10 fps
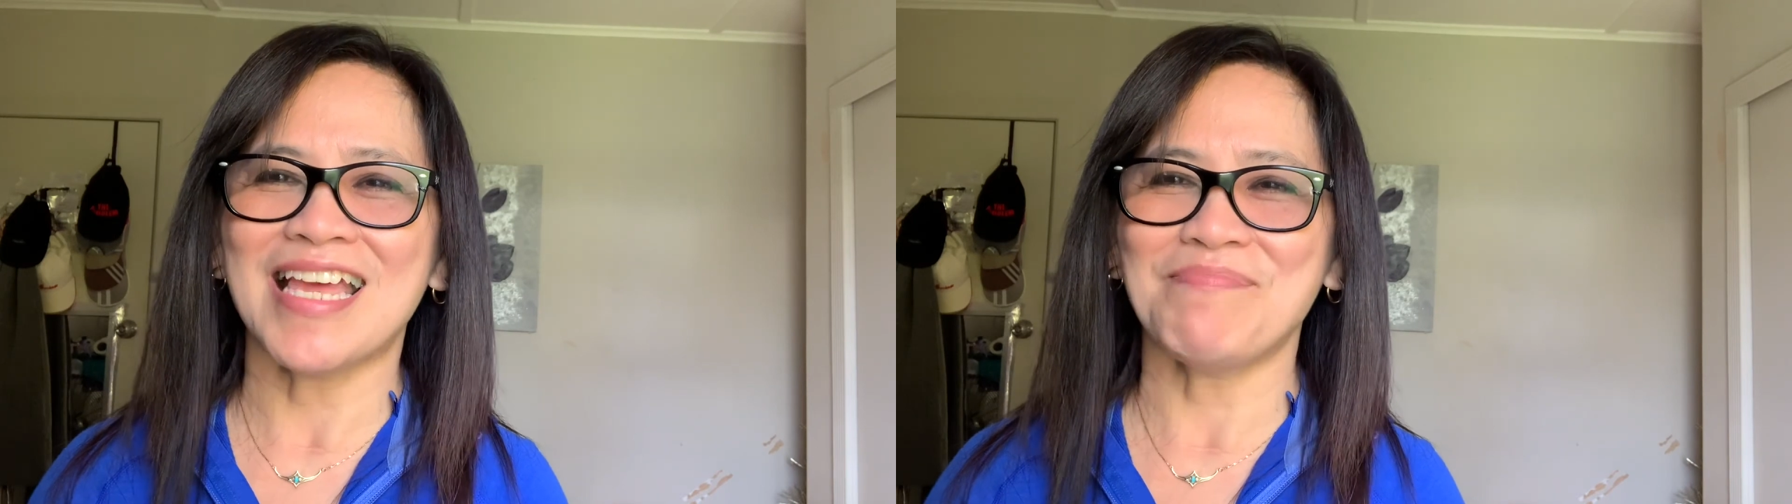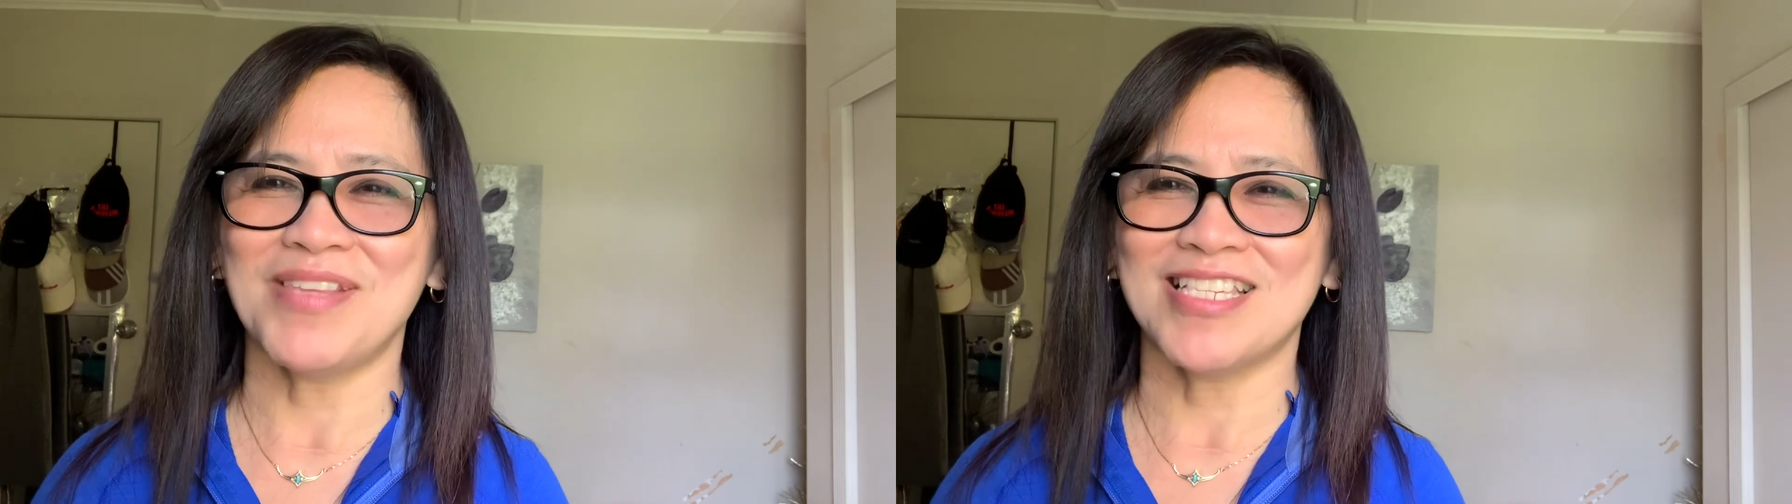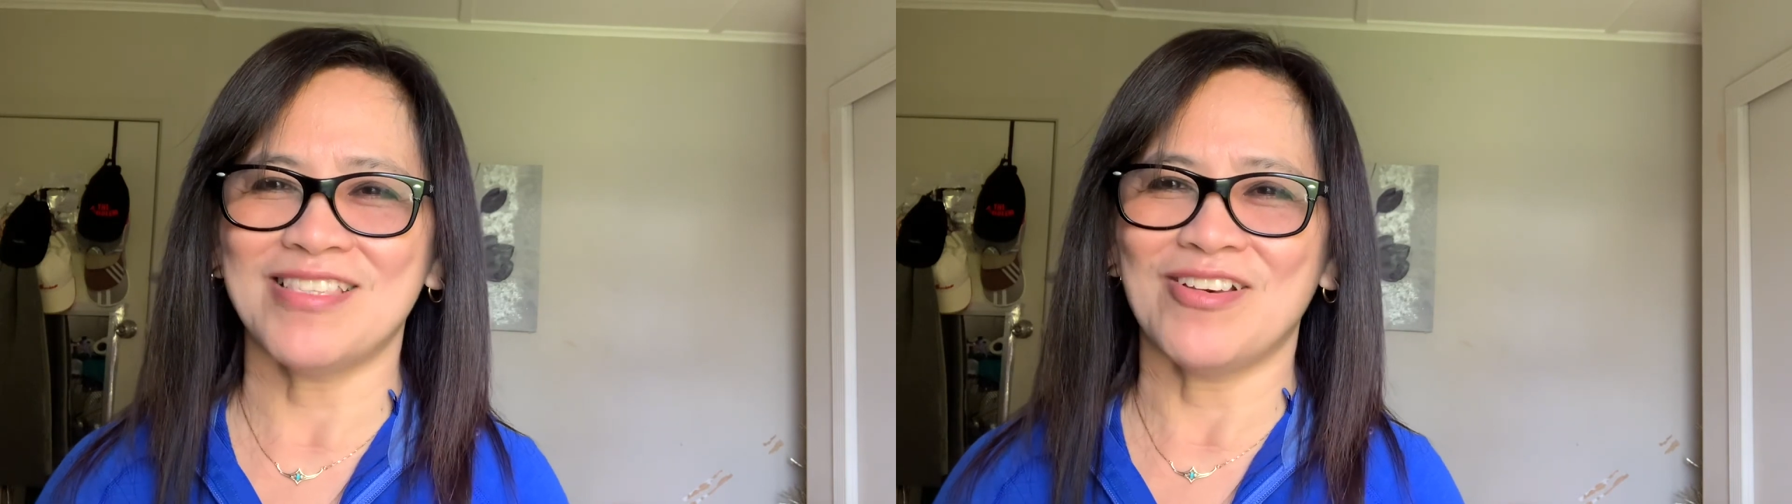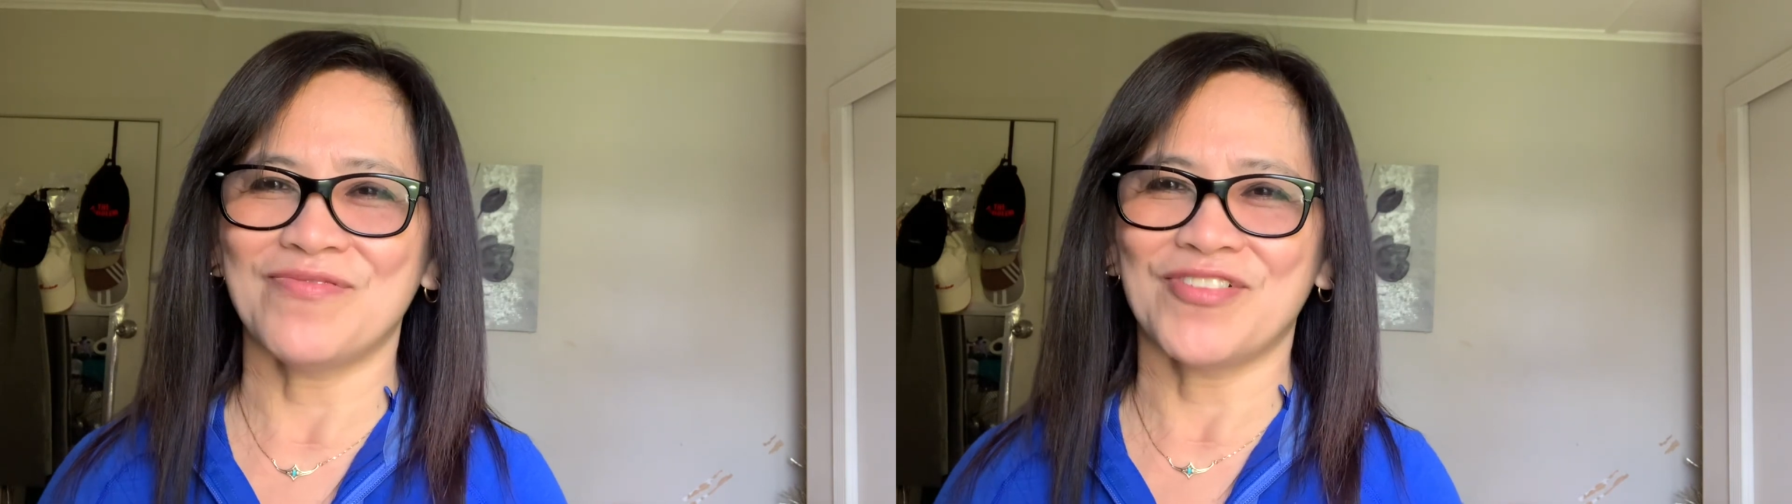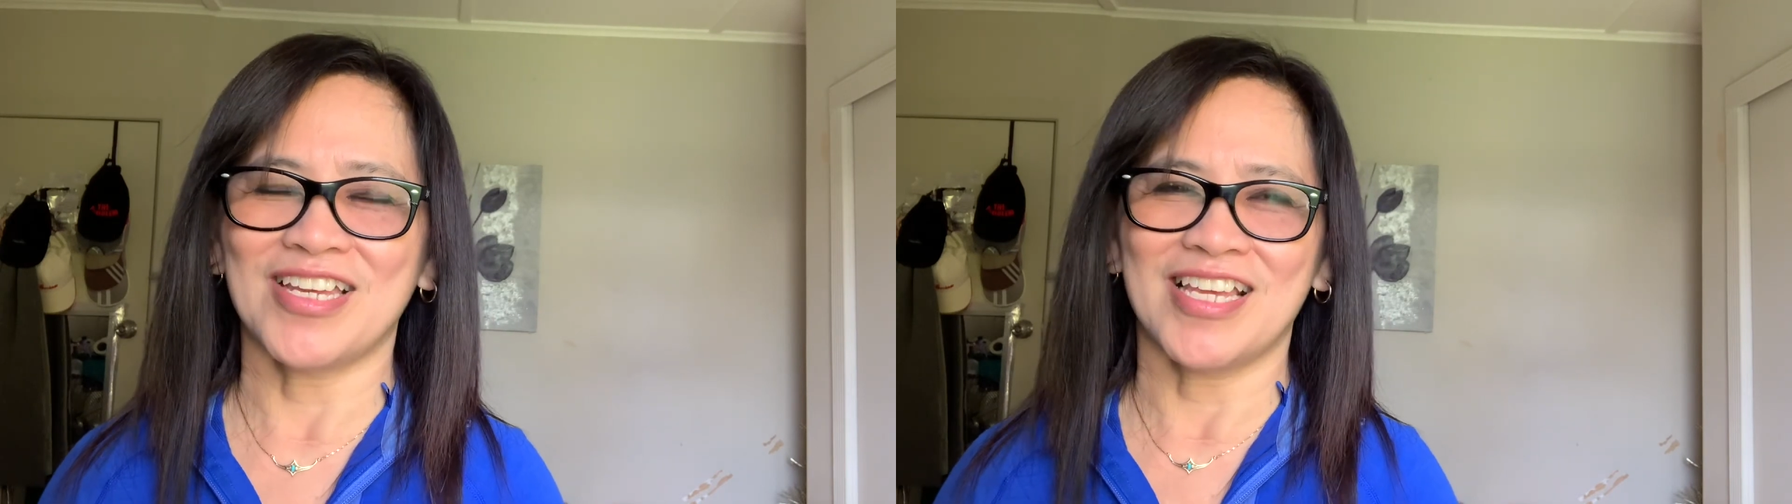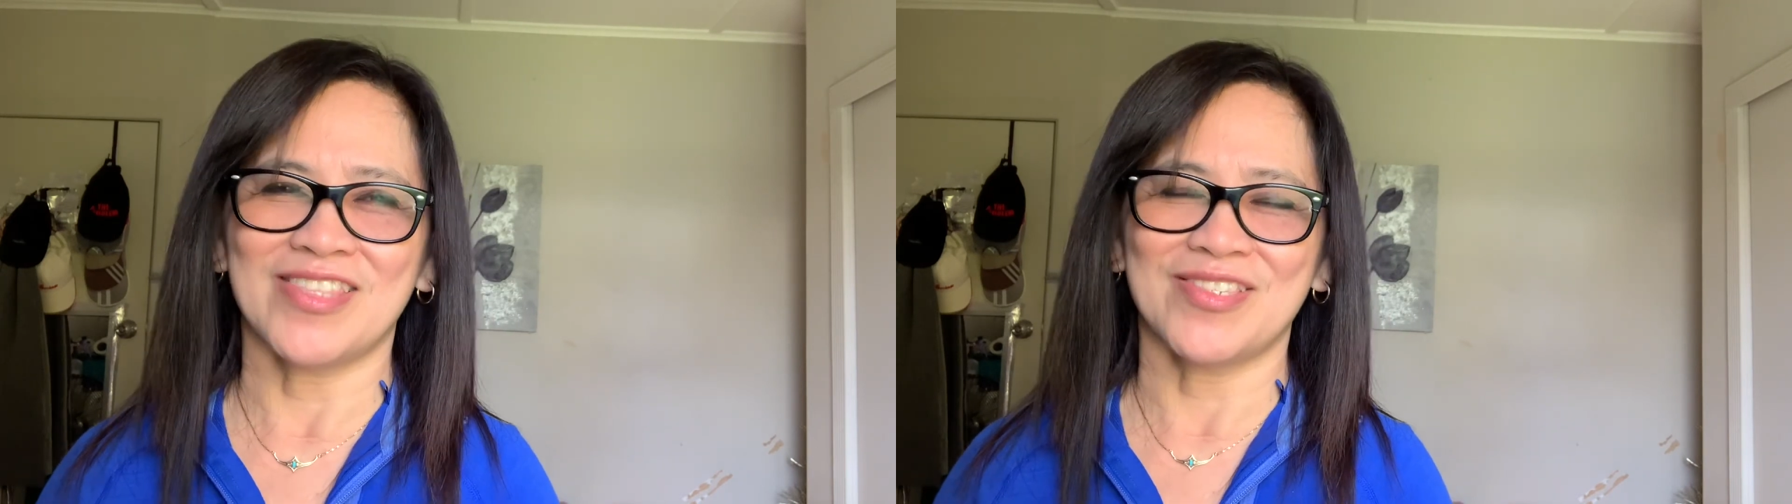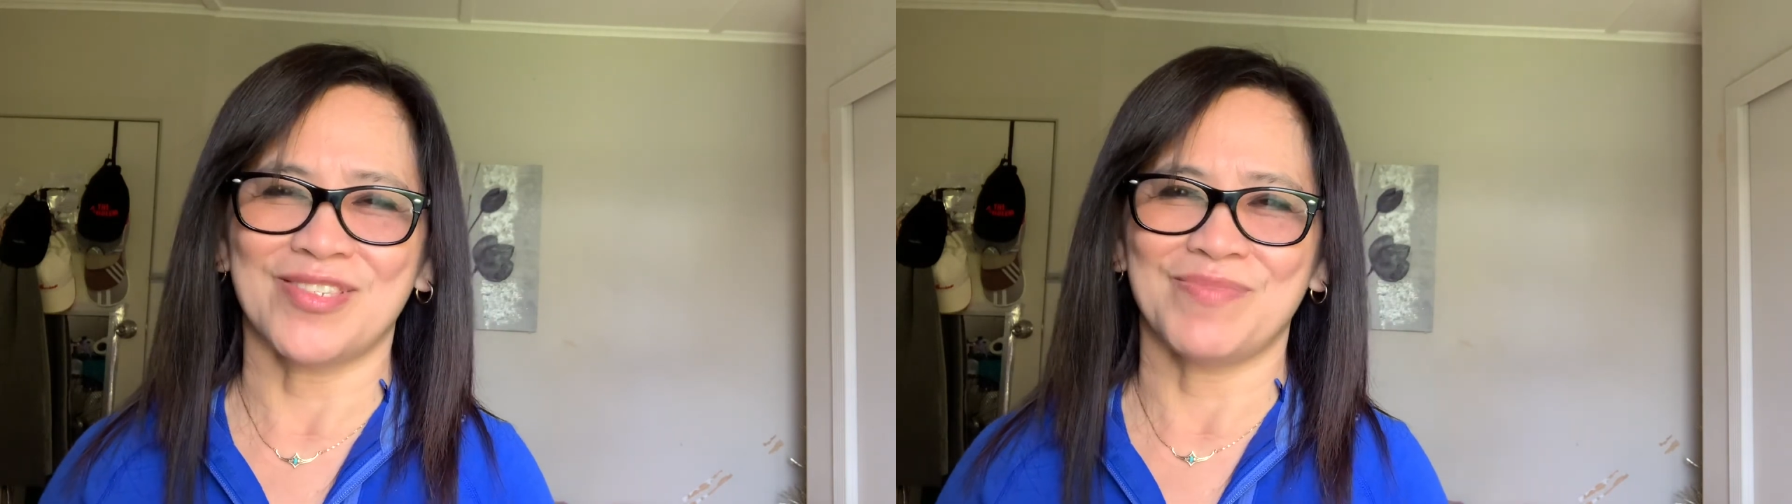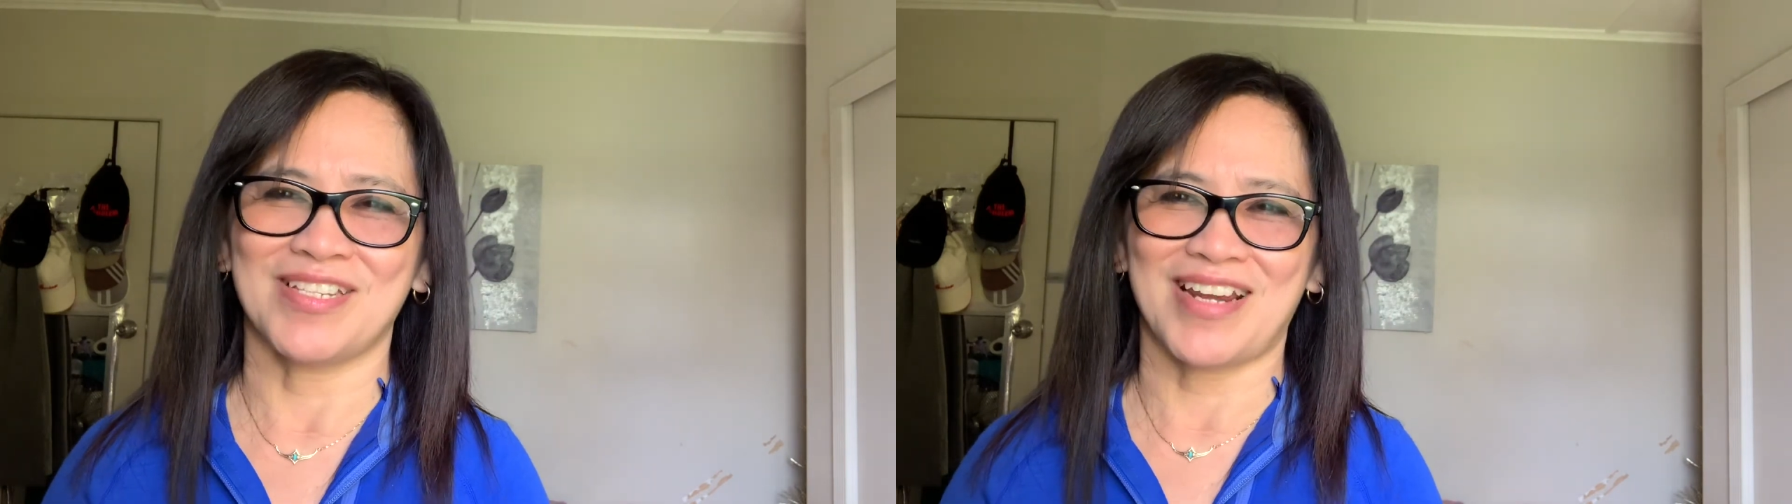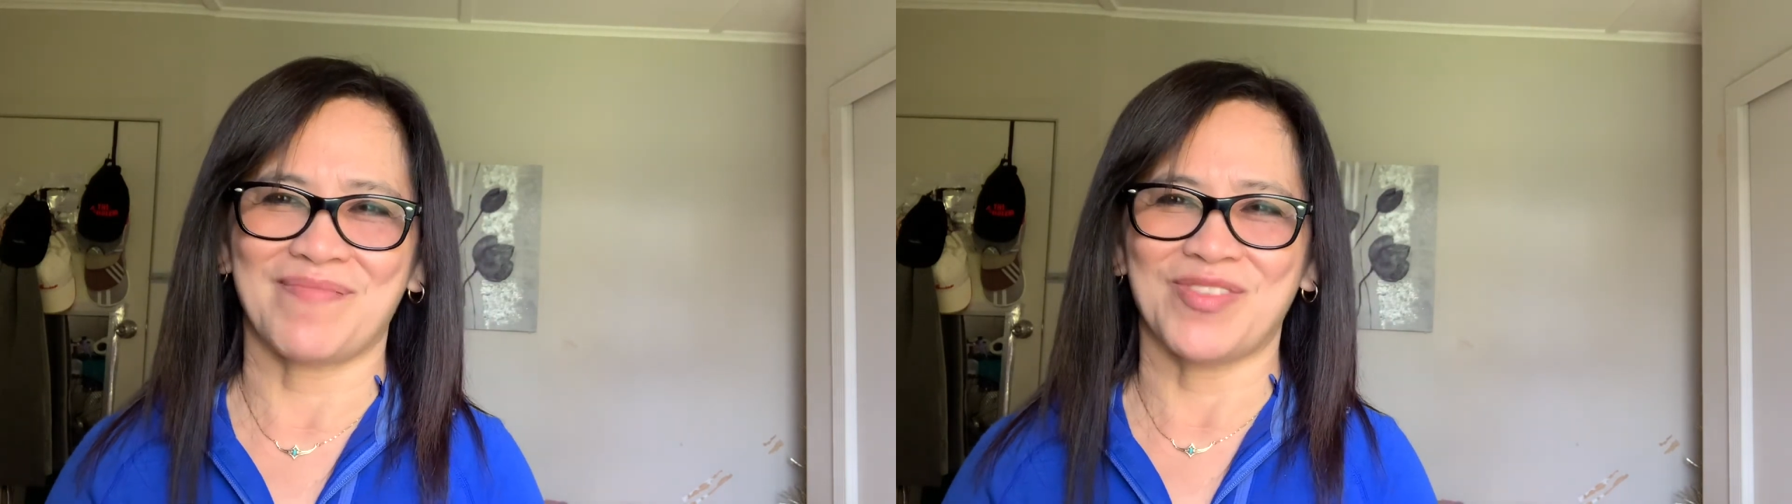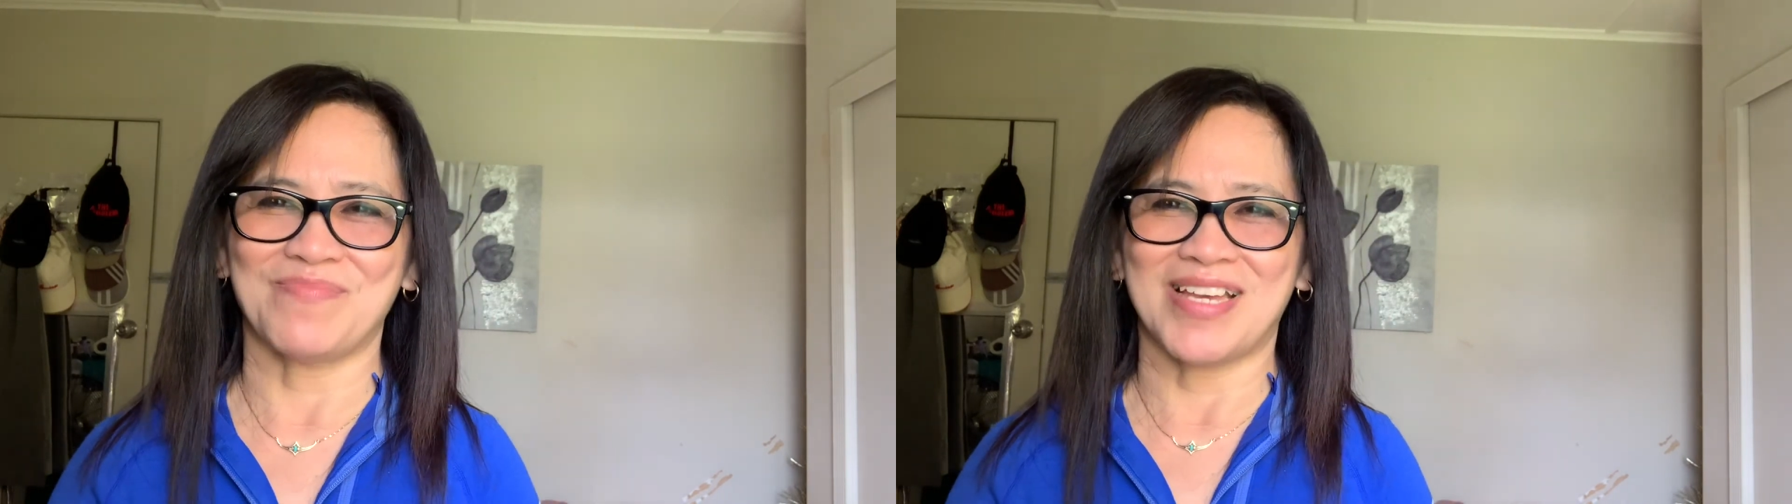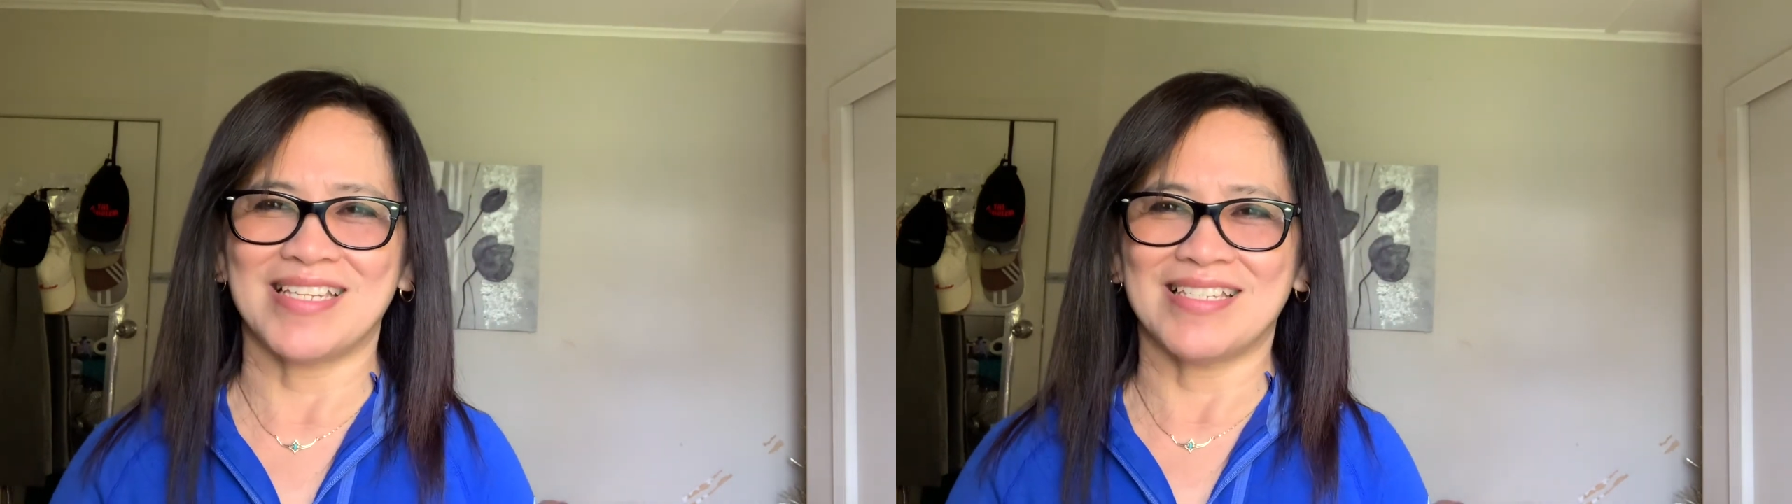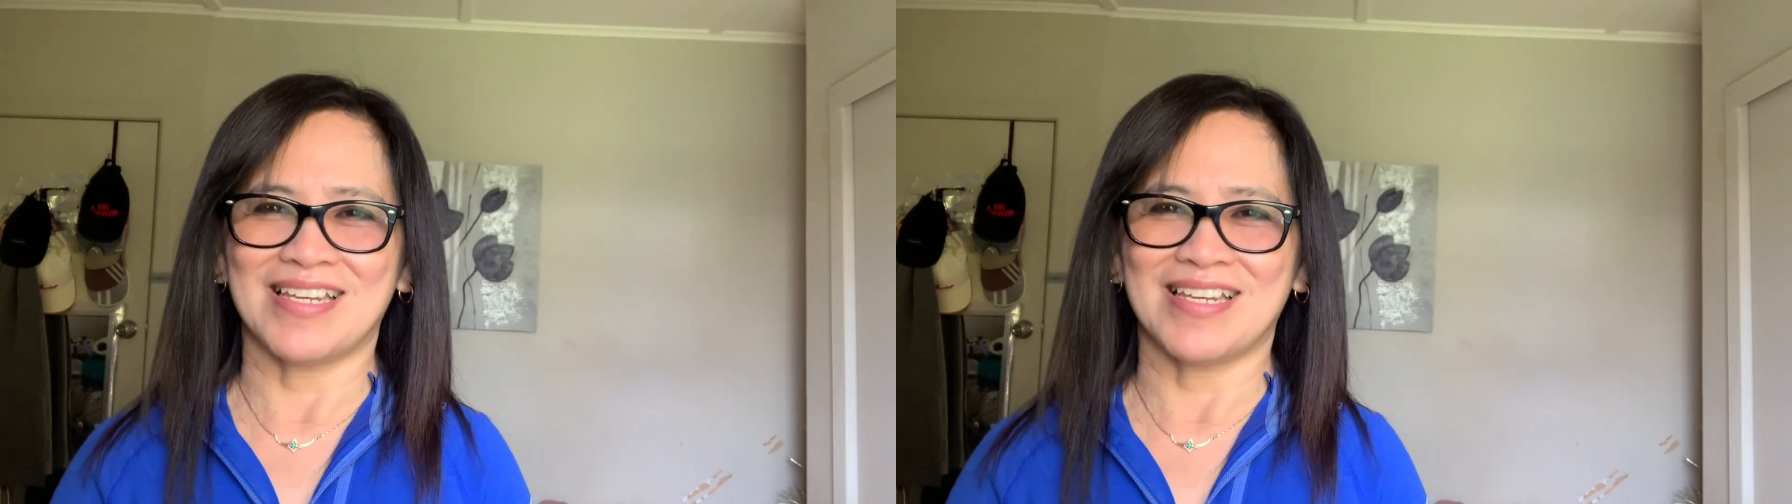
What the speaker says: and please don't forget to subscribe to my